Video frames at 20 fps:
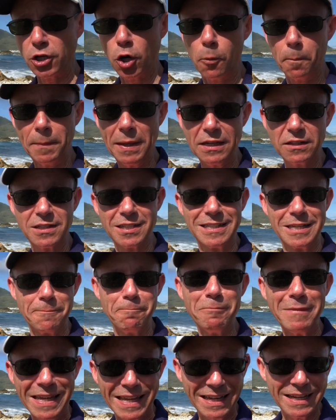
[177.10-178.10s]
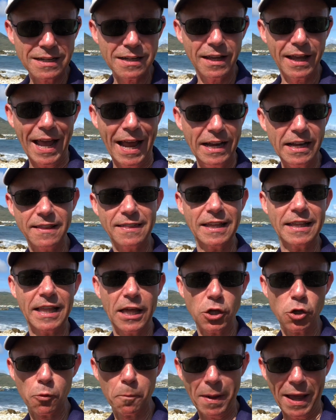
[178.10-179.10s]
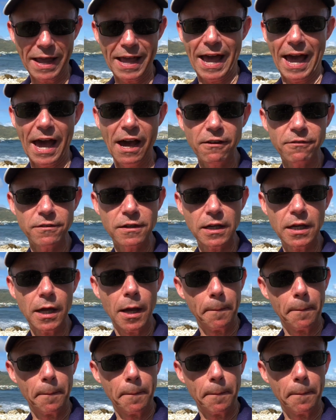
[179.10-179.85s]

don't mean to demean anything that you may have,